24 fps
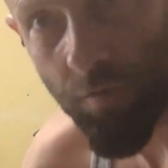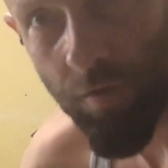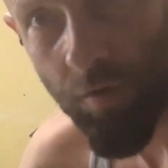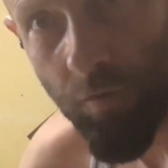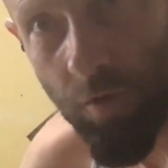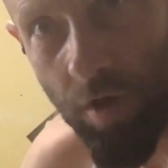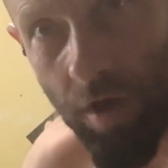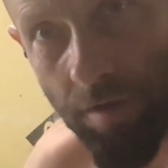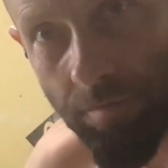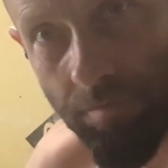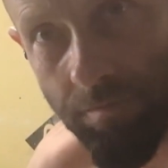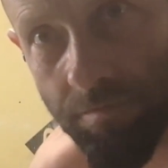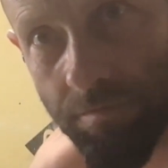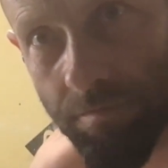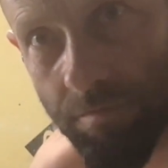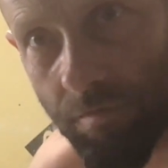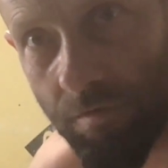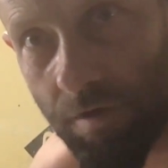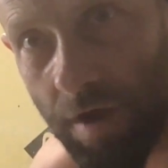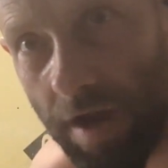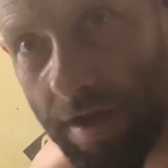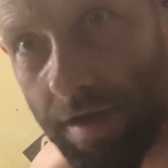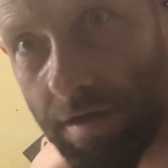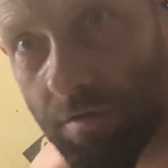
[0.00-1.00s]
we were,
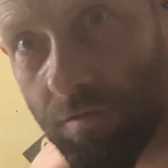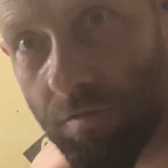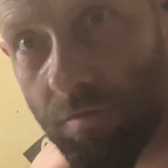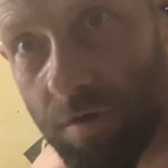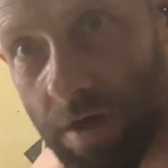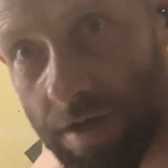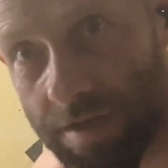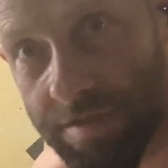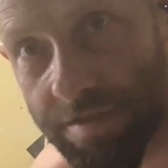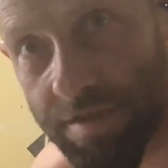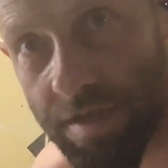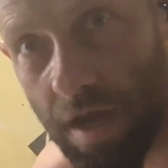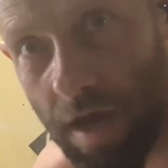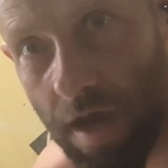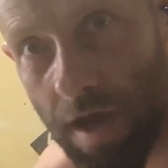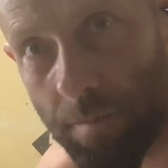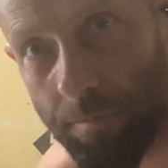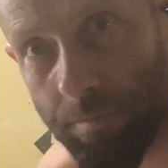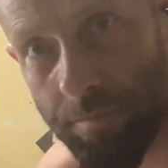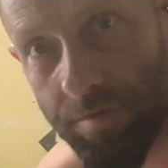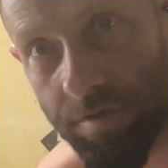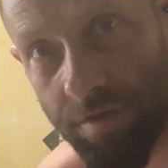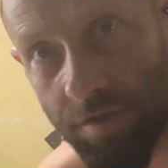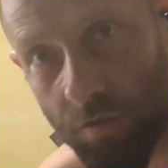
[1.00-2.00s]
right? Wrists
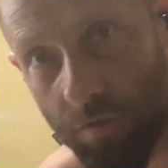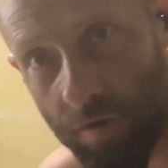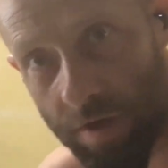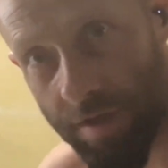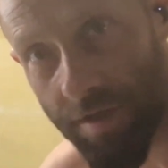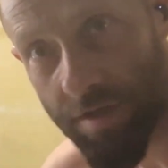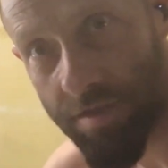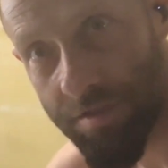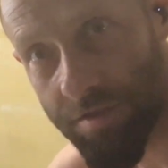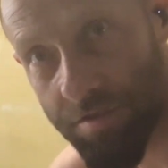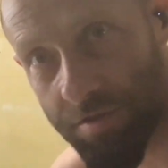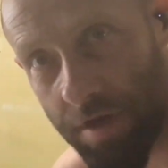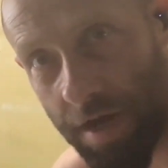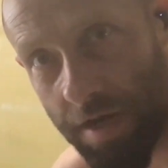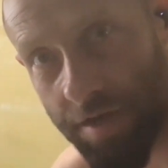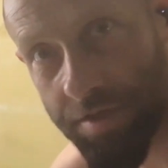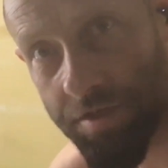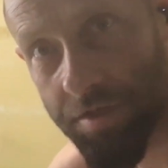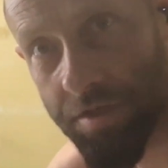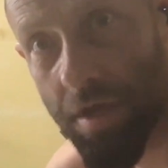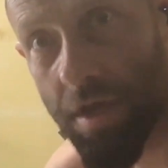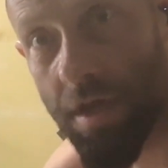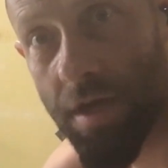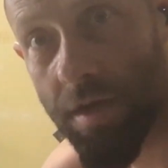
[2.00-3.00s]
up, doing the
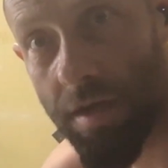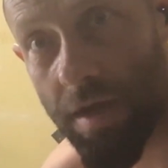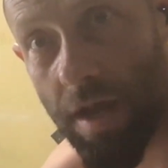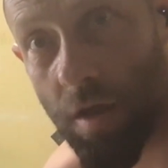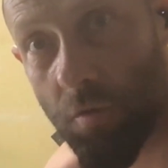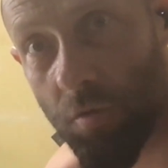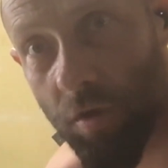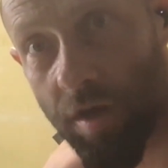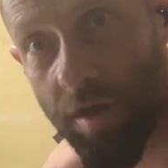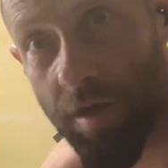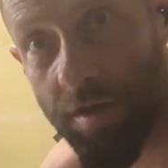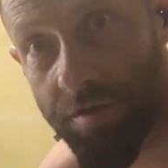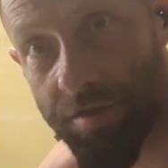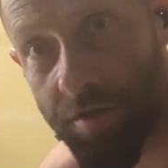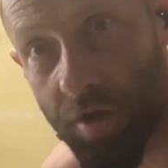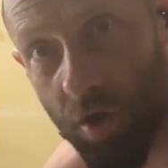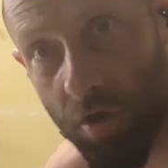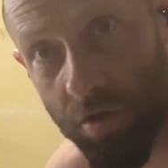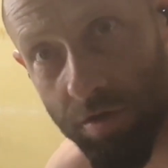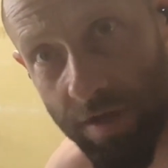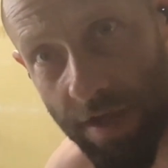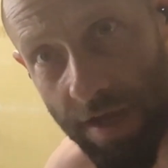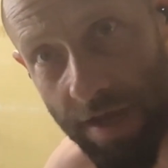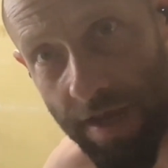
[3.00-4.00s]
stretch. Now we're going to
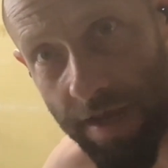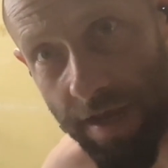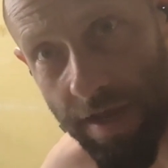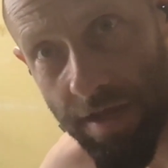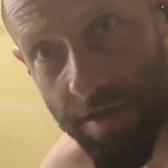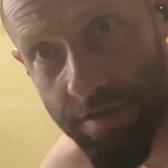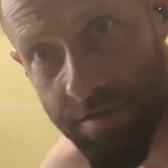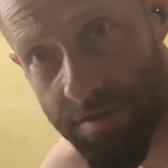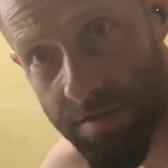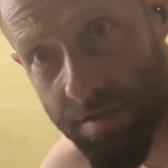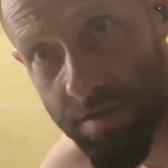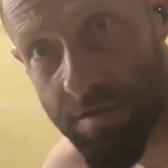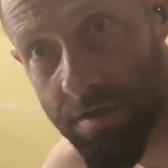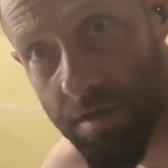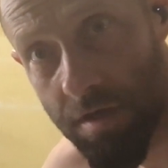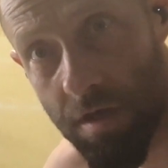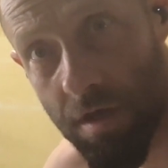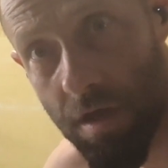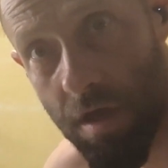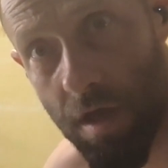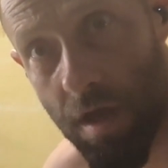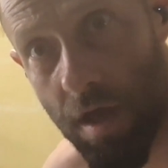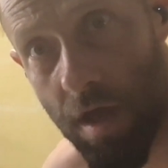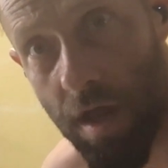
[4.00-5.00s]
turn the hands,
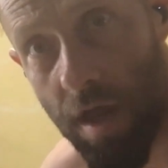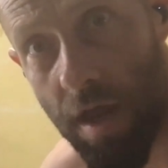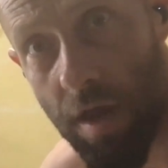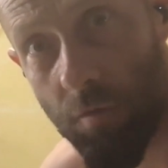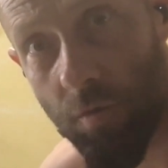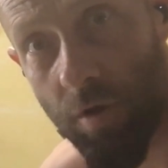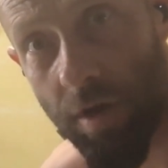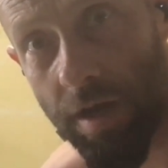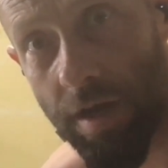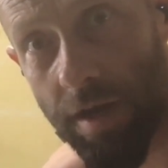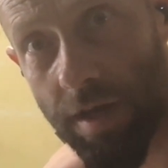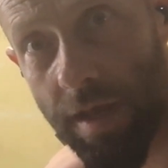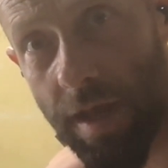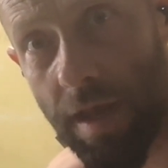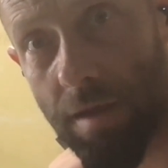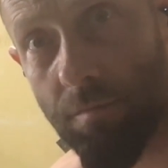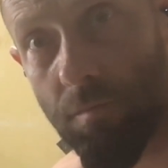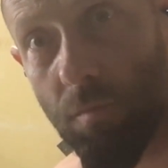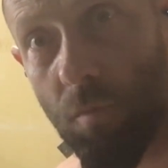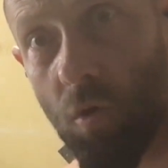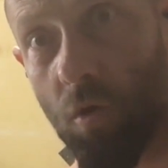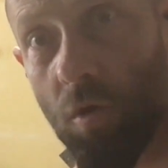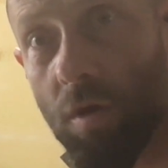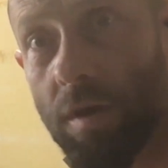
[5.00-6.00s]
and we're going to
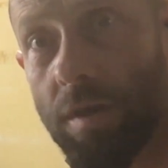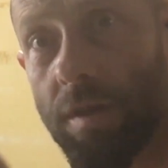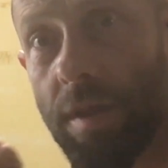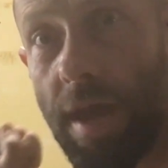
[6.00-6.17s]
get more of